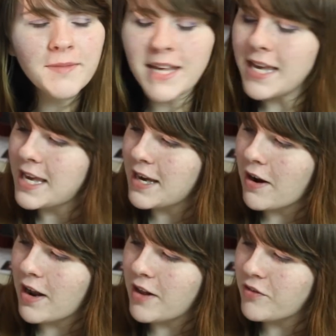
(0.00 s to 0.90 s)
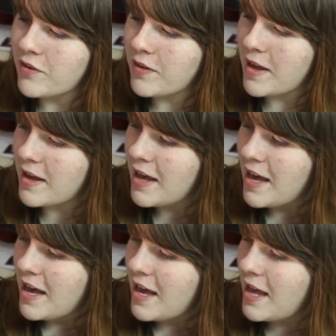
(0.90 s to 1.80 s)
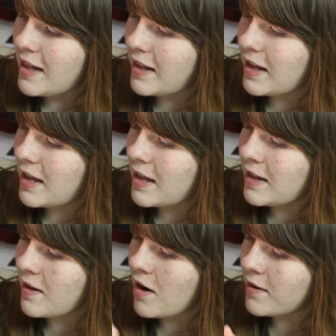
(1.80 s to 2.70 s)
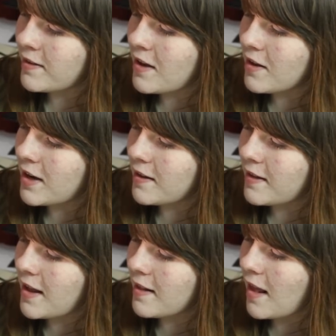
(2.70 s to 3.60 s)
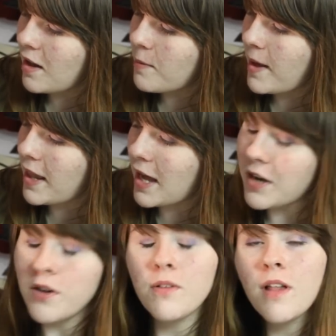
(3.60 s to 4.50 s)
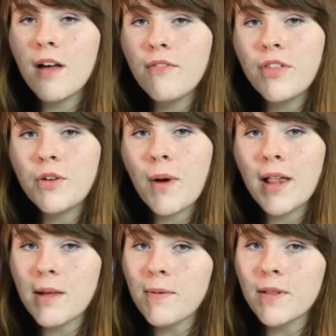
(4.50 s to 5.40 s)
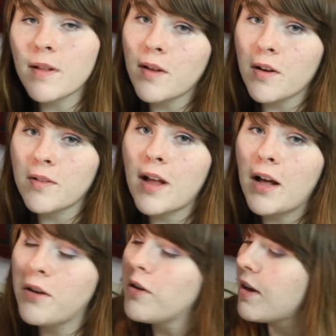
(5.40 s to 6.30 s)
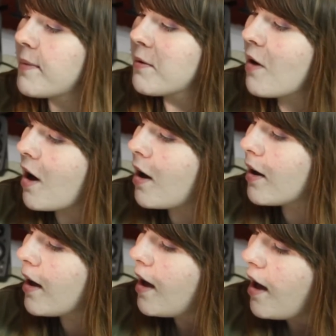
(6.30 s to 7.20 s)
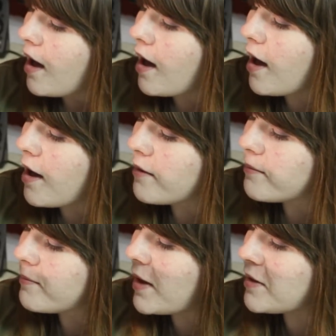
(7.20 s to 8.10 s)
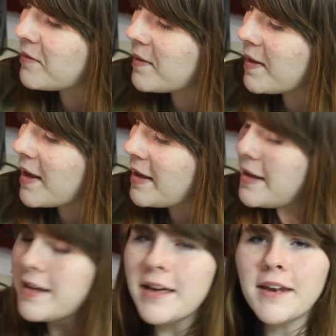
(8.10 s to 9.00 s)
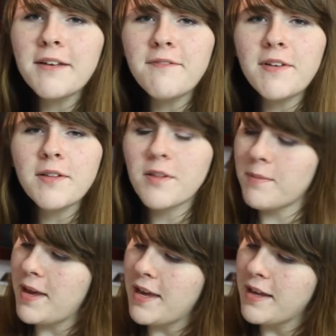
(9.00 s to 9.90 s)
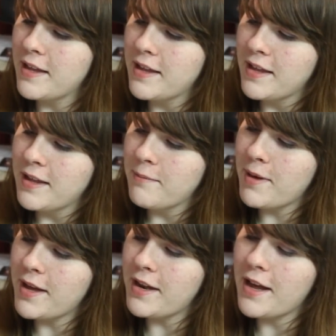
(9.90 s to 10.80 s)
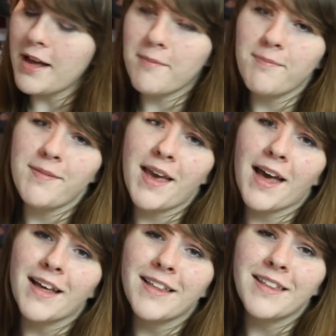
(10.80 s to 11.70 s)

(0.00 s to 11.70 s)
Link here, and it's just like his art style kind of stands out a little bit. Like, I do love the Twilight Princess art style, don't get me wrong, but just like kind of confuses me. But yeah,